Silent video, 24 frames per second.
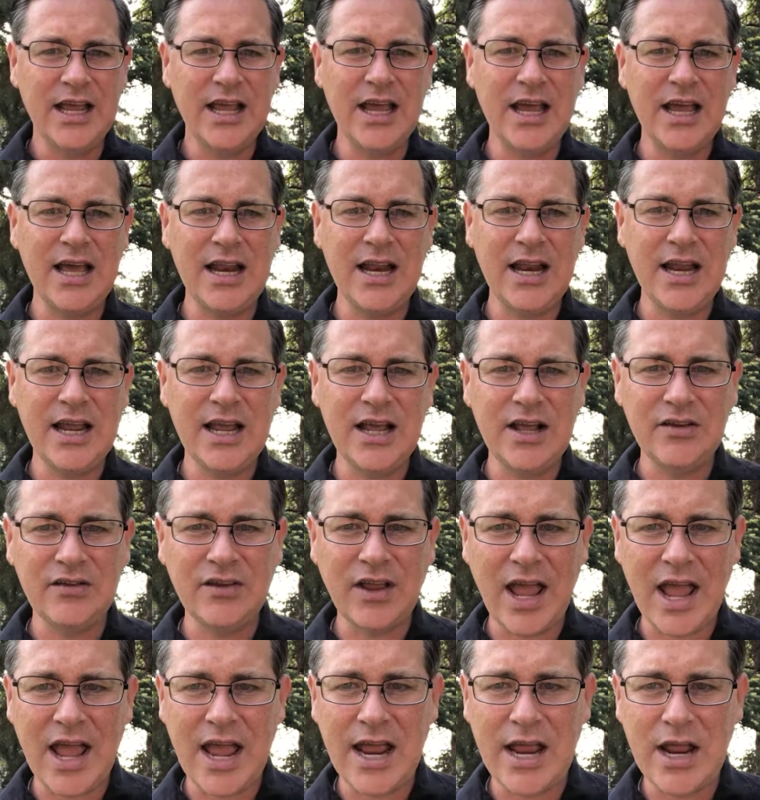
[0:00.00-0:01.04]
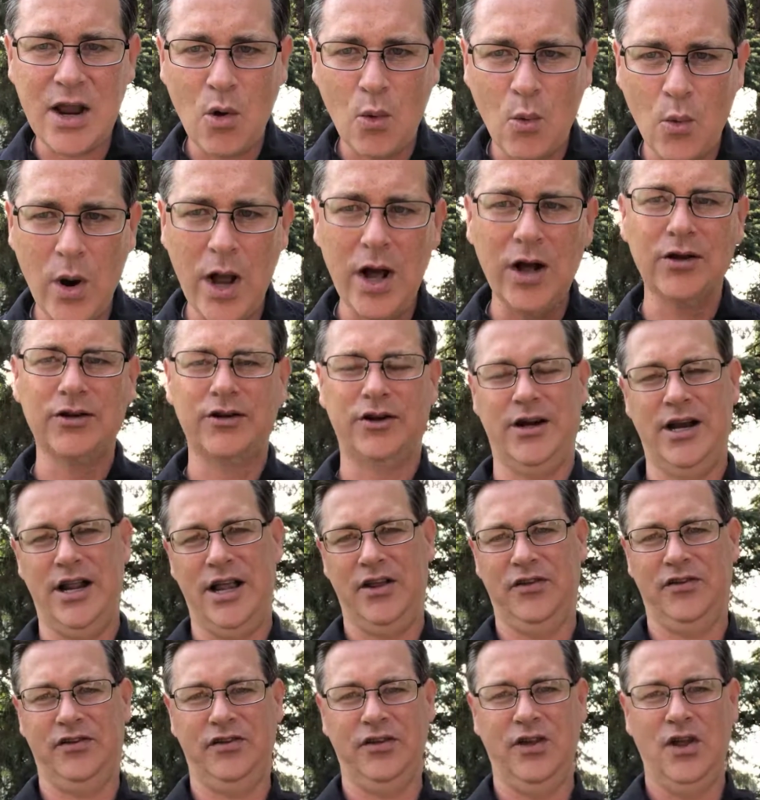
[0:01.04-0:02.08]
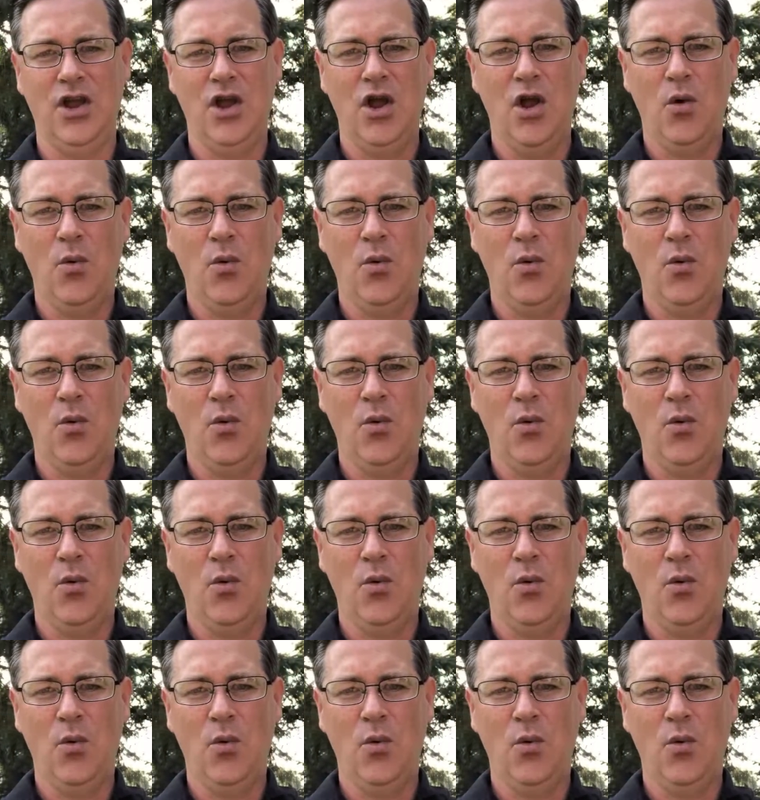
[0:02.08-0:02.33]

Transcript: It is a wilderness.